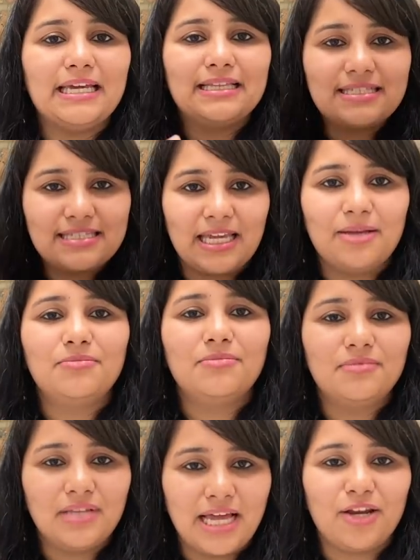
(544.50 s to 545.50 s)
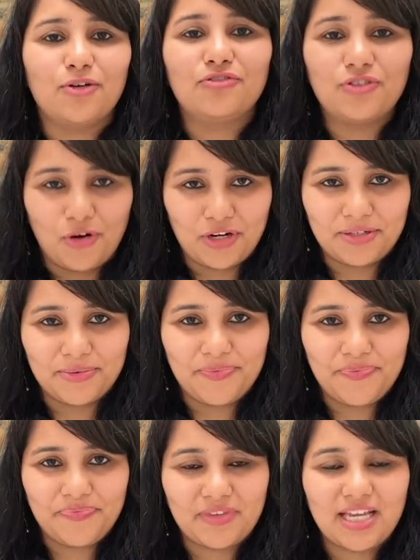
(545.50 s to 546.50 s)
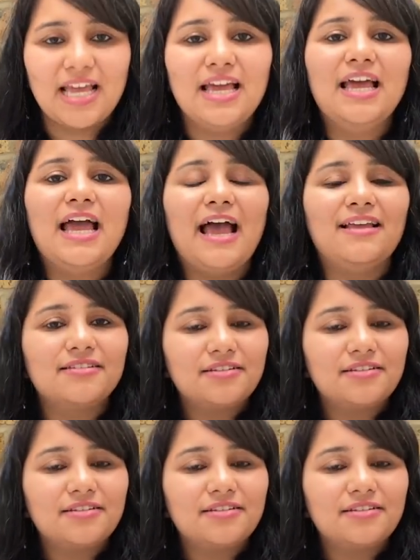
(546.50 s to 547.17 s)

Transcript: in the same line of thought. And the